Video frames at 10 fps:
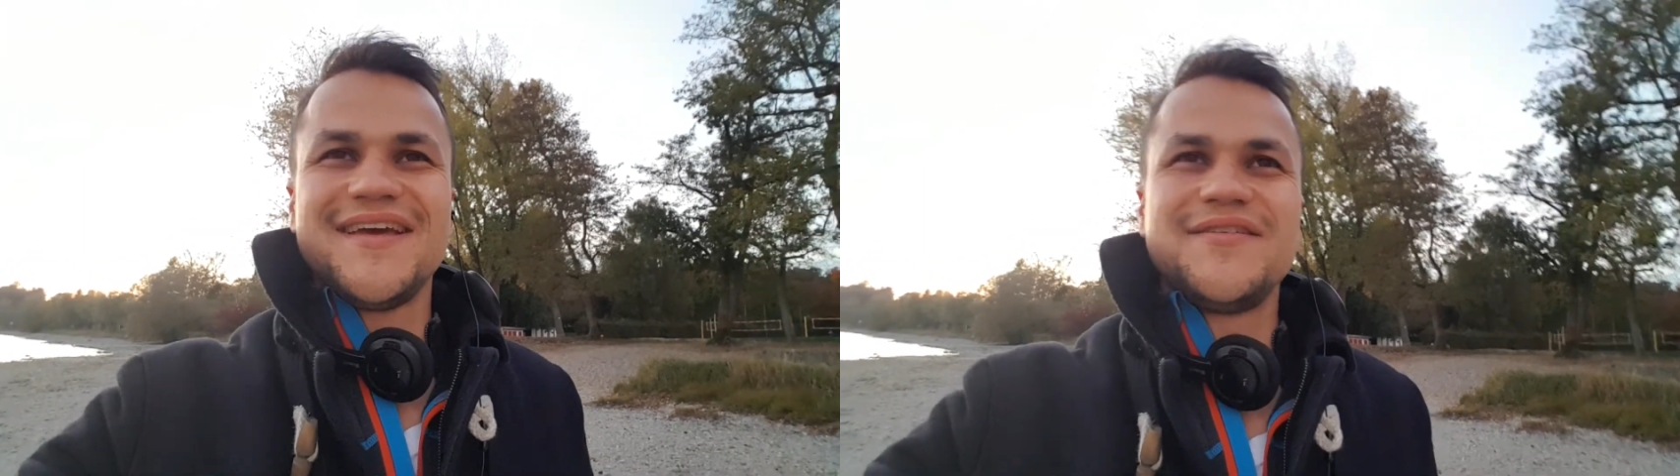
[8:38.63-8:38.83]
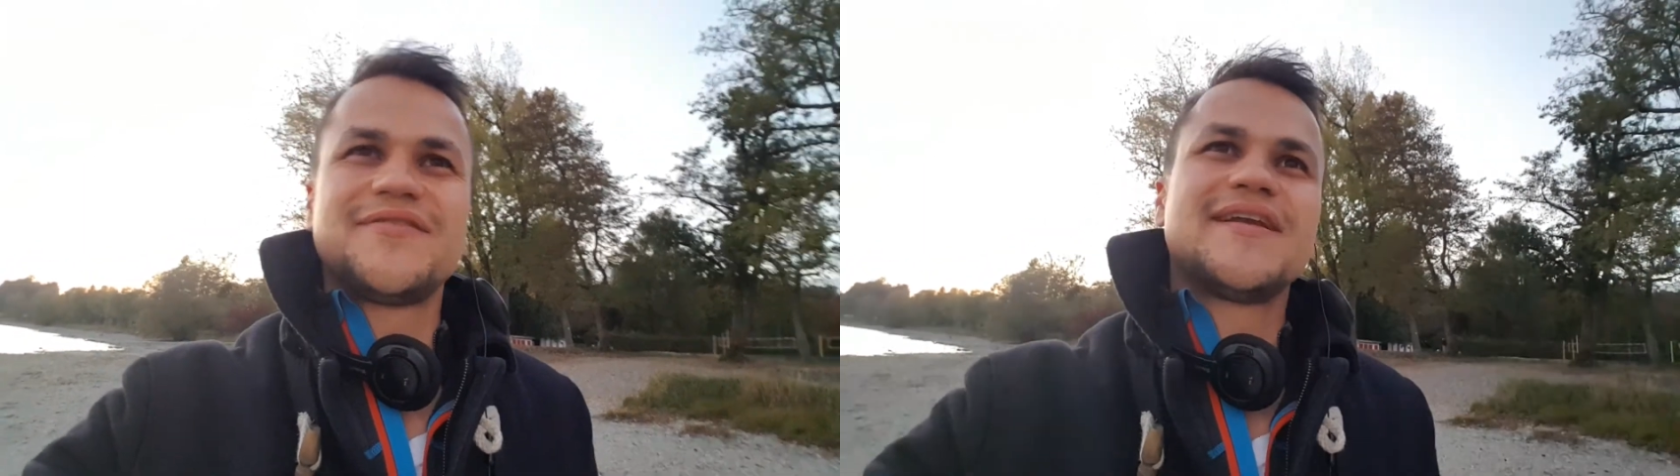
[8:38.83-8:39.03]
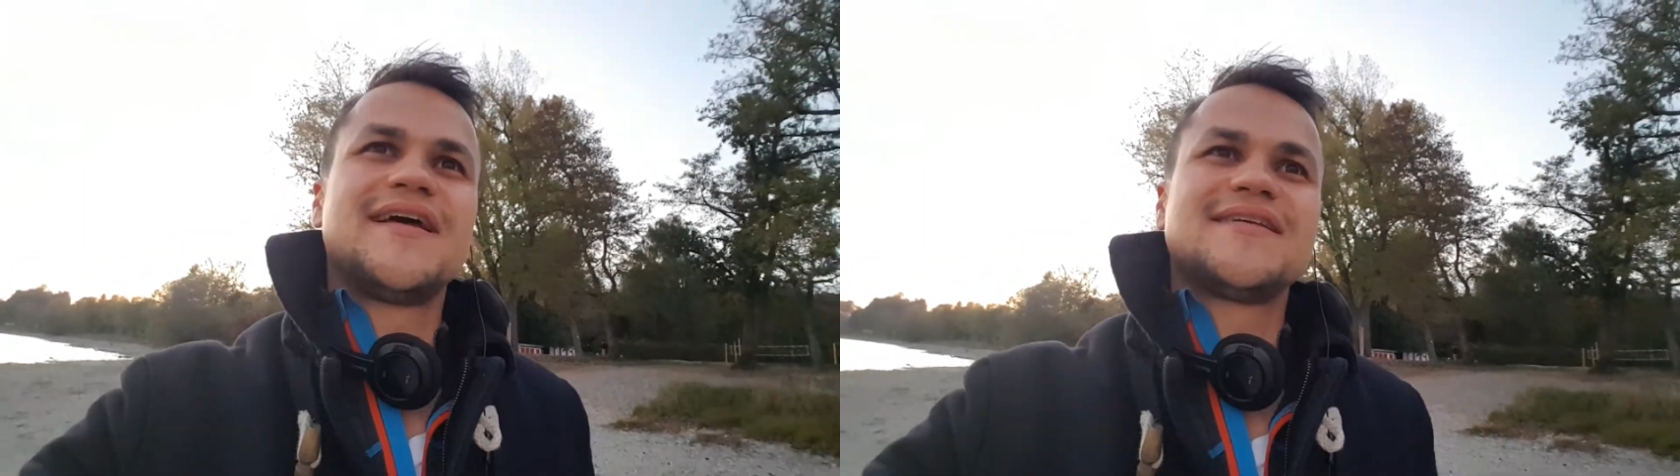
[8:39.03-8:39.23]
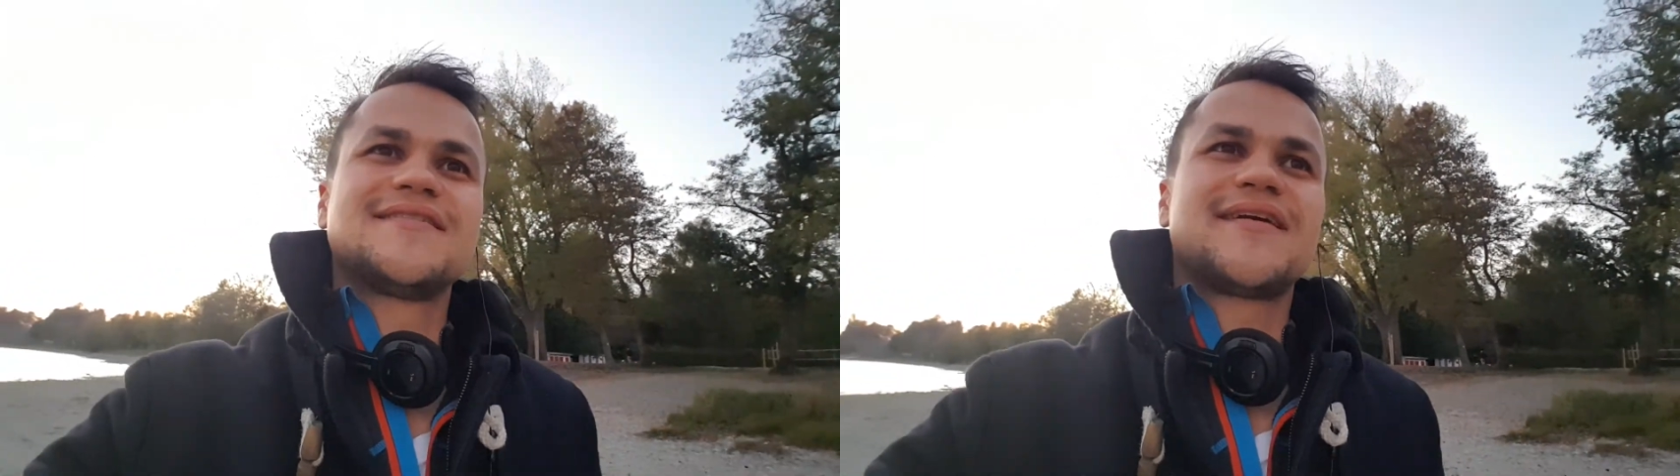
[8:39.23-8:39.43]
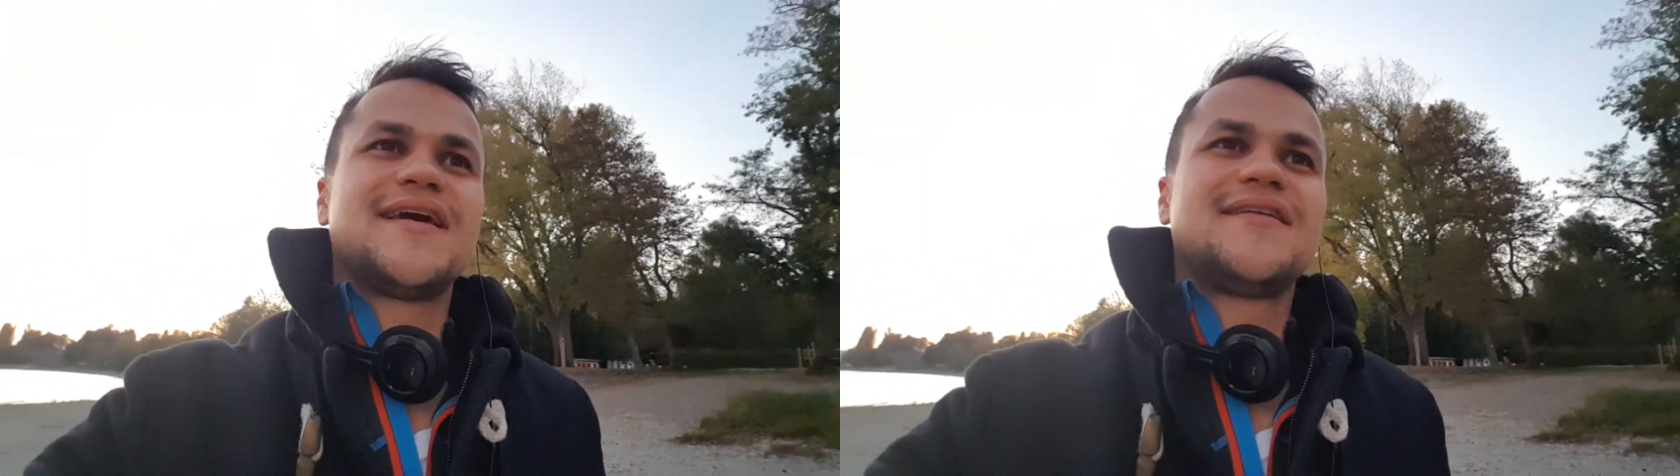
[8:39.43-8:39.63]
you realize,
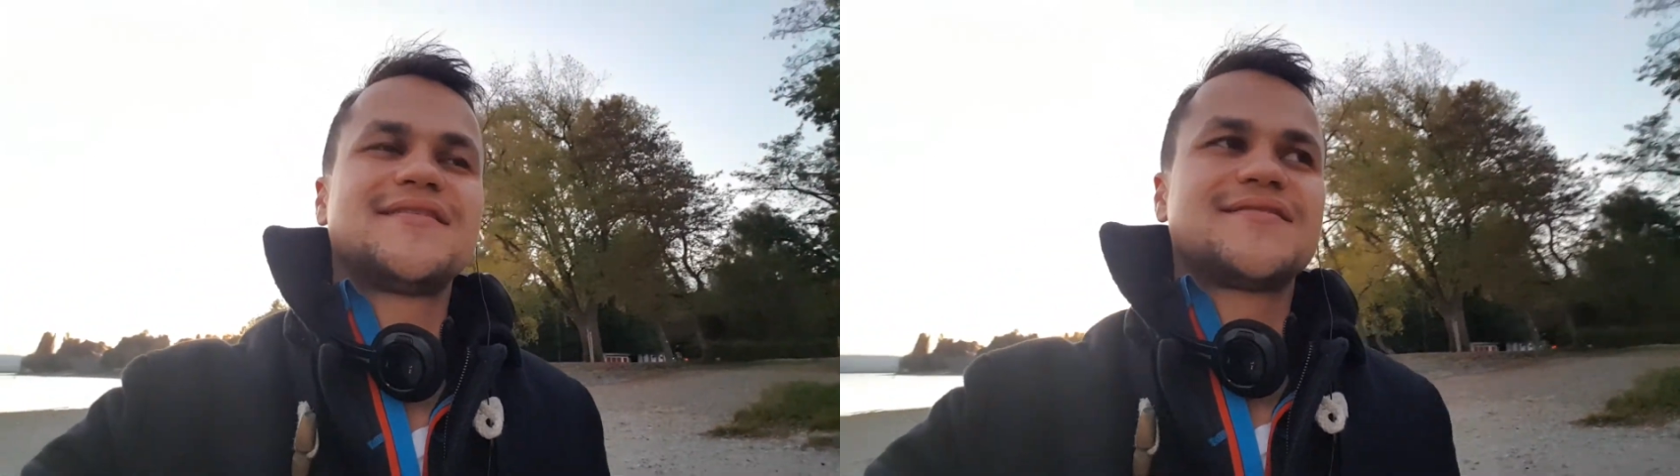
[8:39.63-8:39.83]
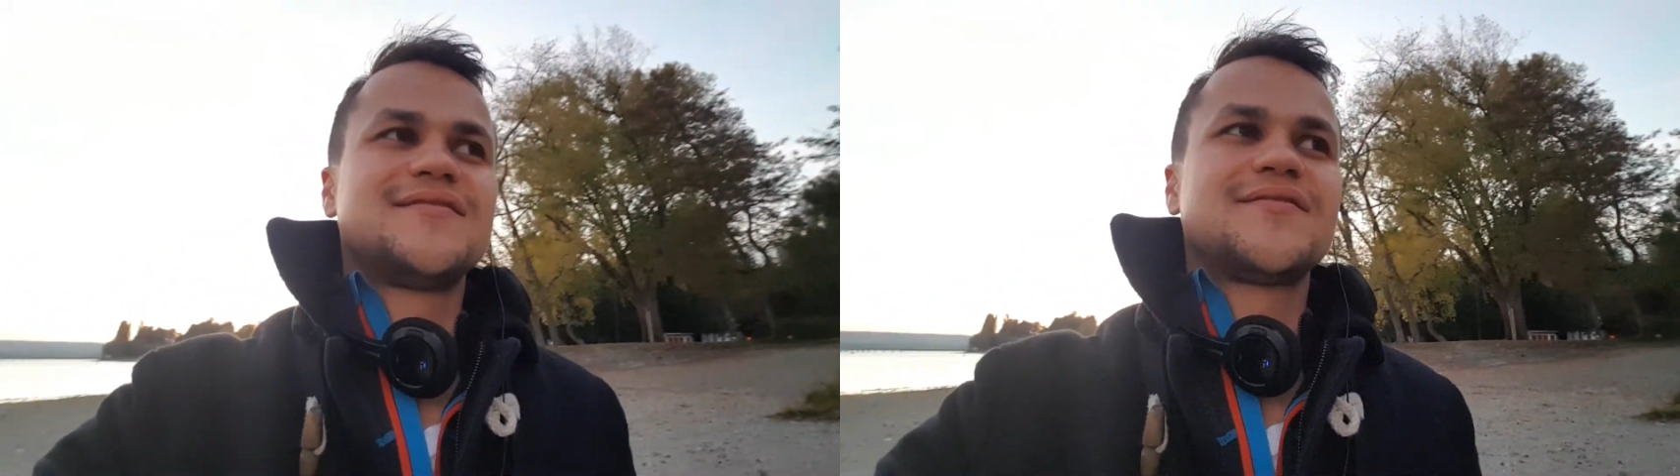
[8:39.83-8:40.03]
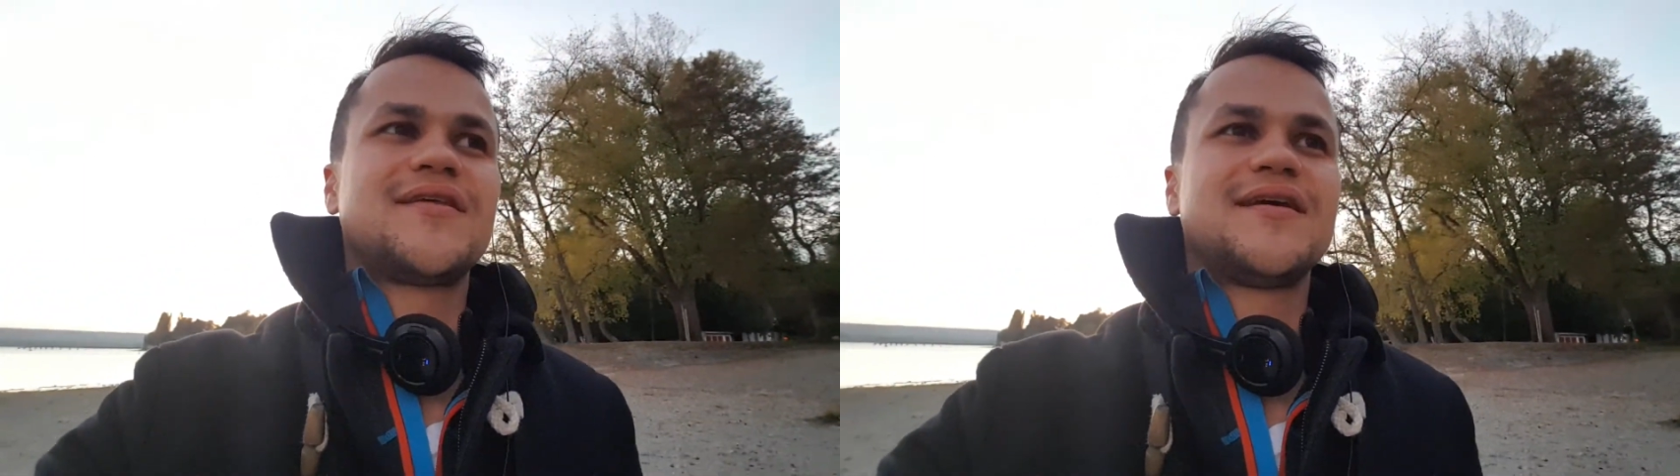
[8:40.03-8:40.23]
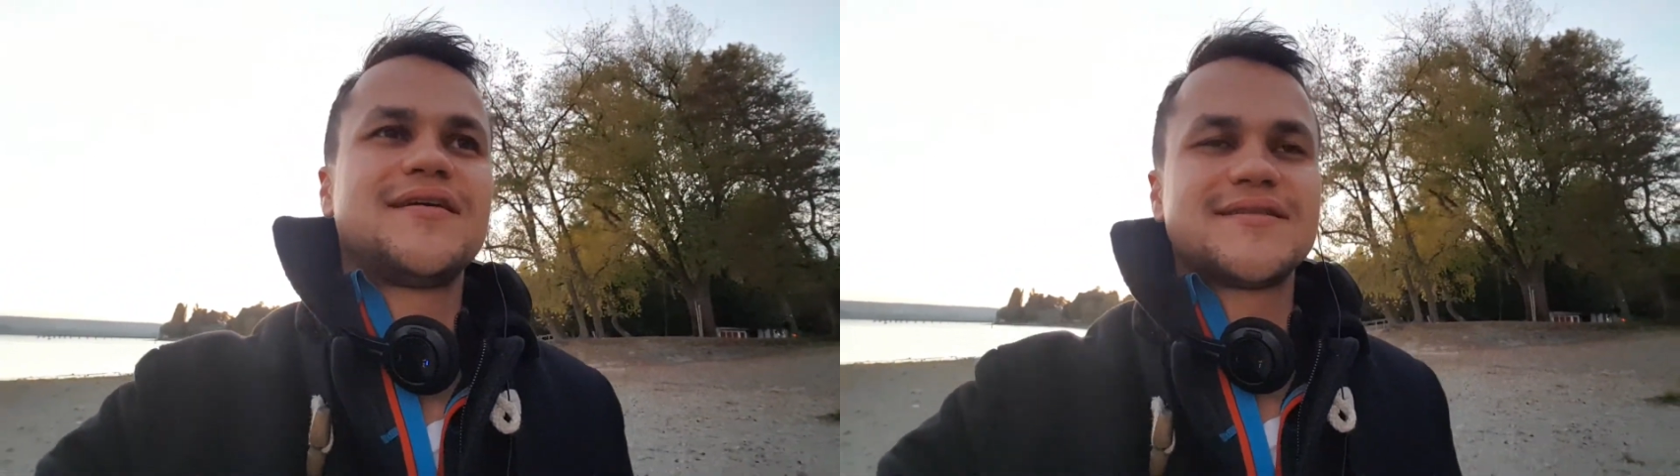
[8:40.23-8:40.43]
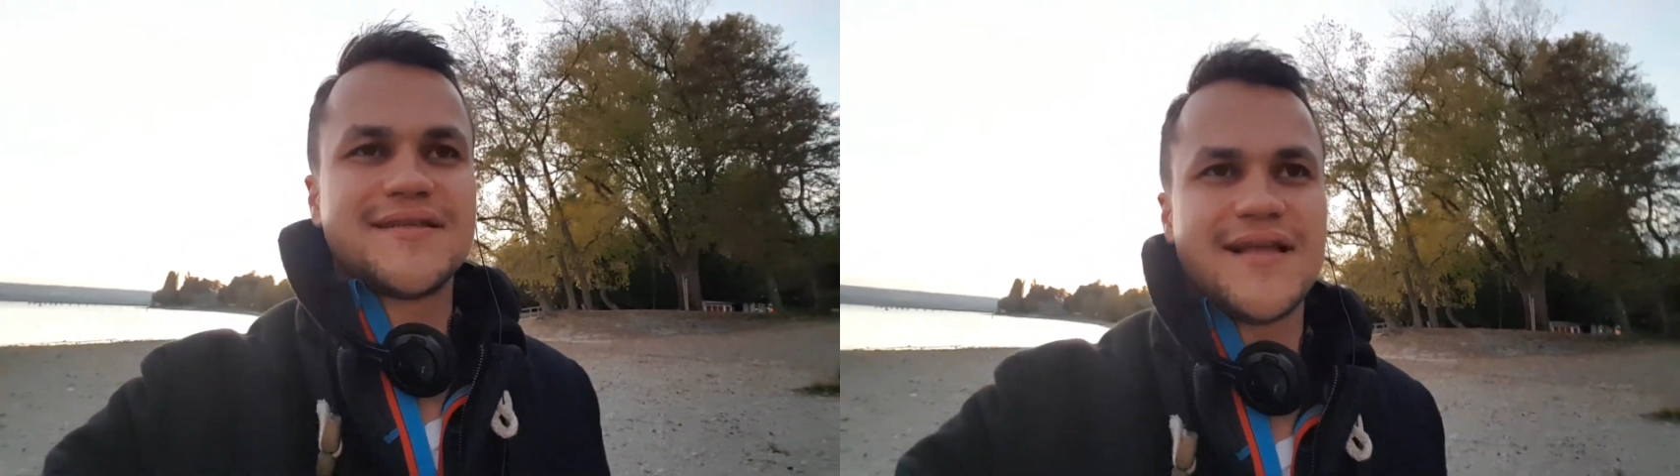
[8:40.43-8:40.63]
okay, this whole thing
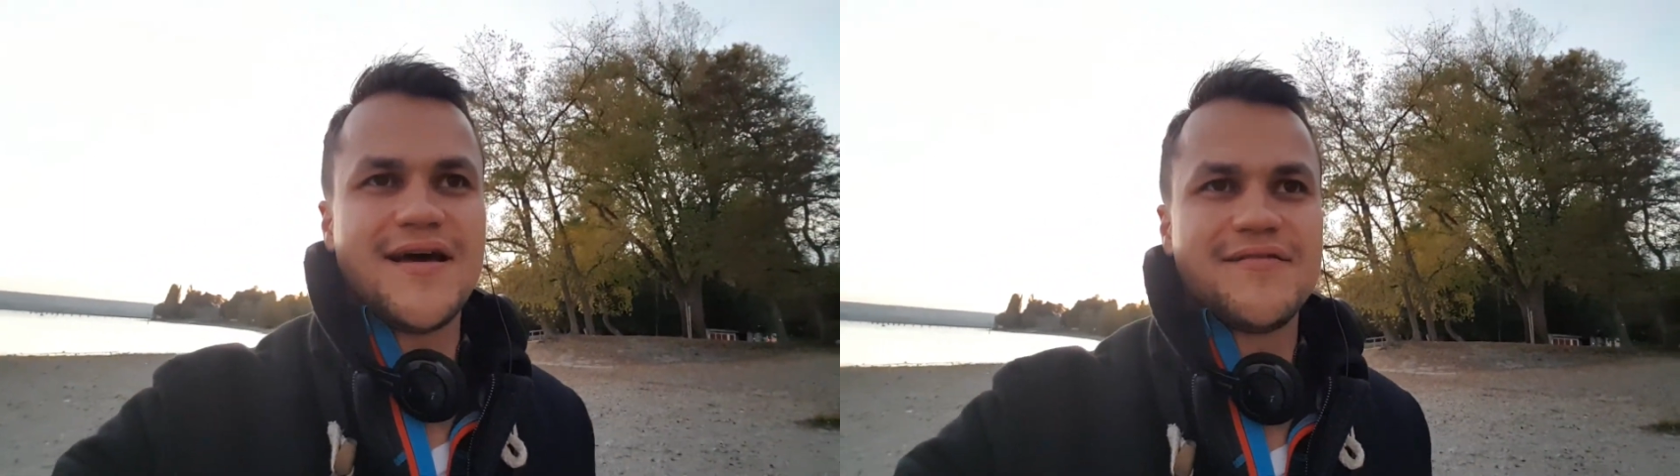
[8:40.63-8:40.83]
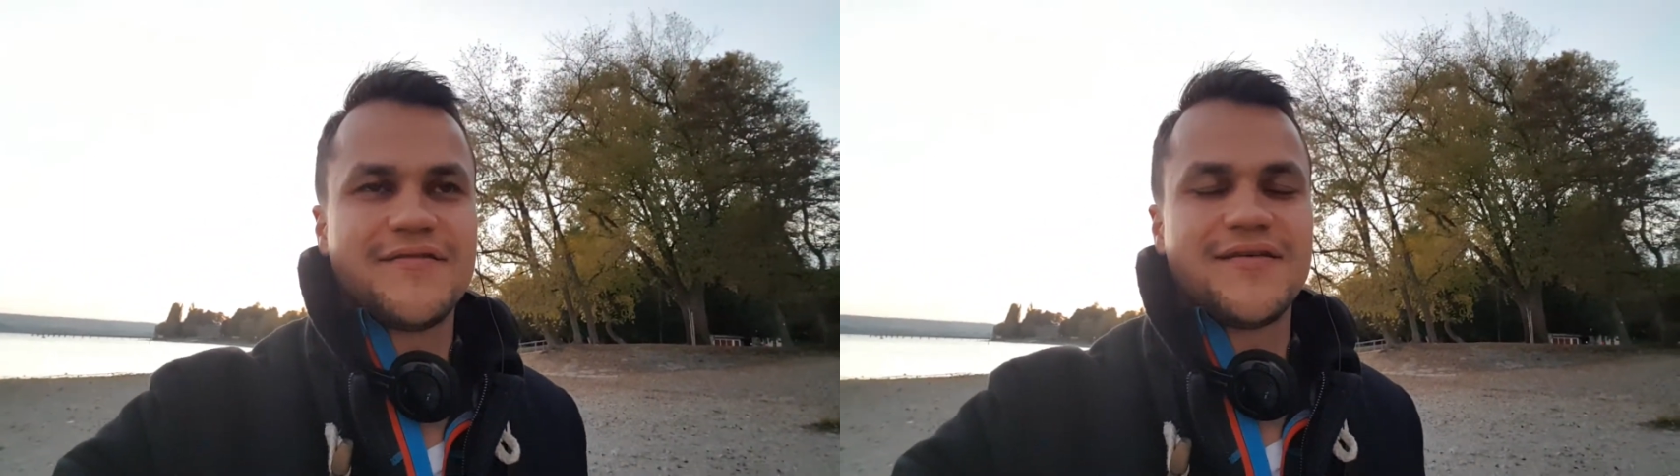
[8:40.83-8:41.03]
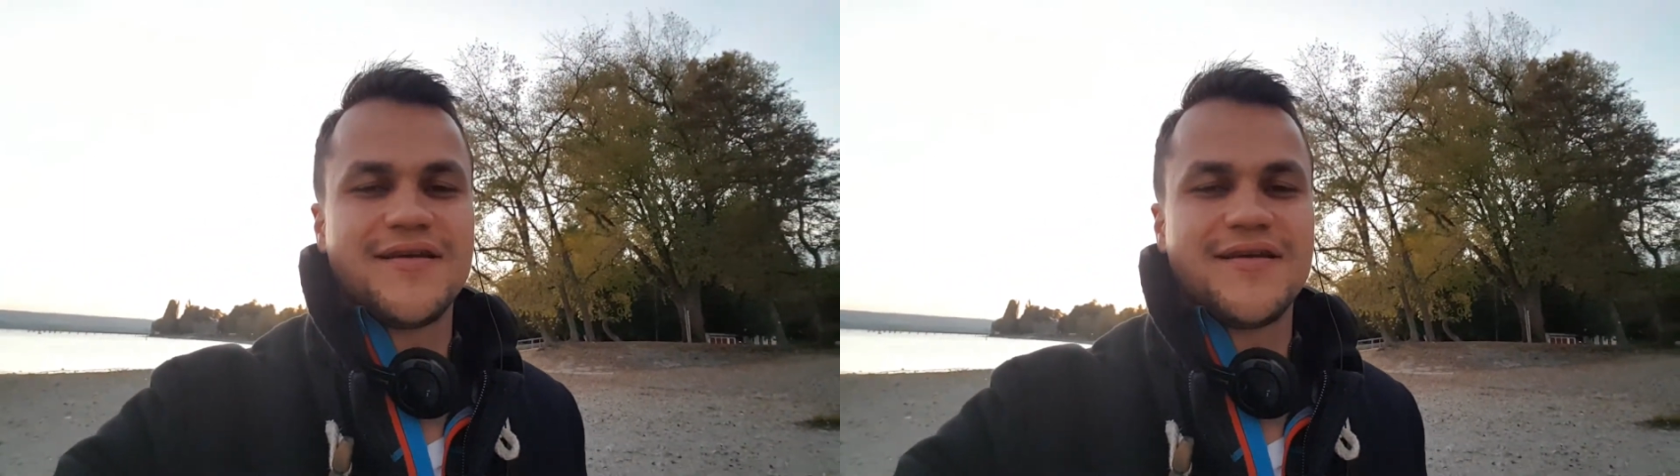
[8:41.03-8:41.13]
is life.